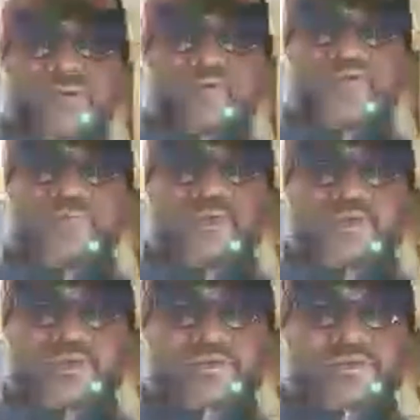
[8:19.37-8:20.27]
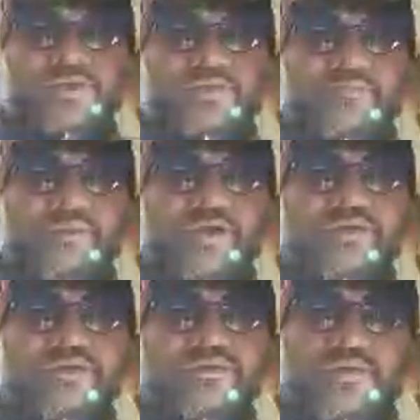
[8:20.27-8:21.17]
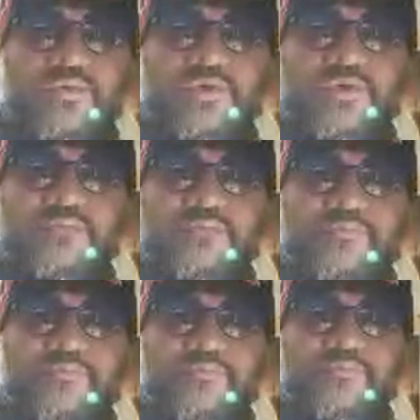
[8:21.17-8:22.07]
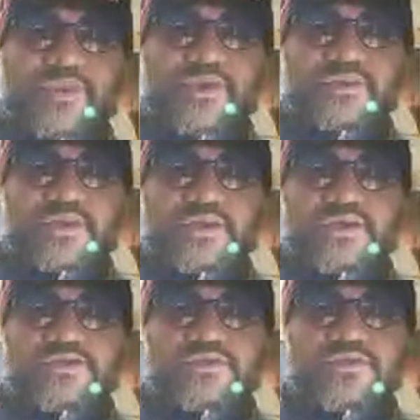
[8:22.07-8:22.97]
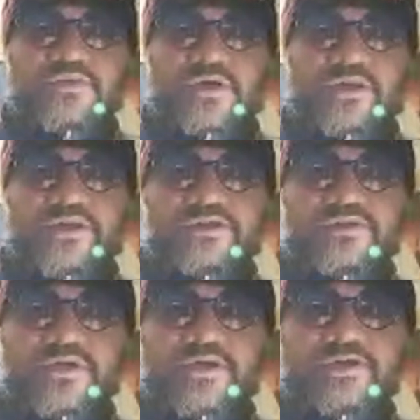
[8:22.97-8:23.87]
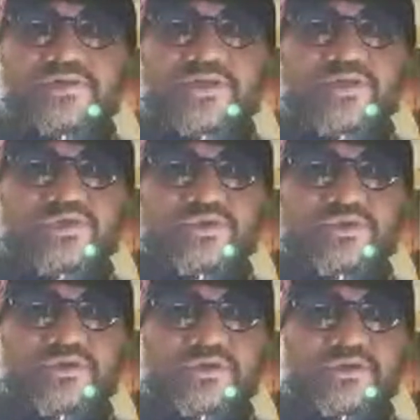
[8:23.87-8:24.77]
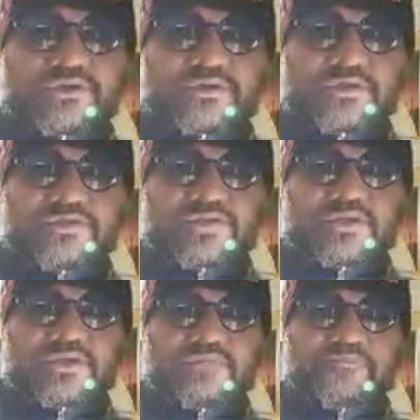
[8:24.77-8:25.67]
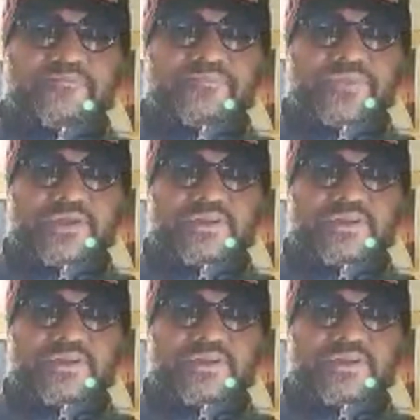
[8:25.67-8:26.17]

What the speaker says: and expectancy passed away. The age of unrest and disillusion succeed.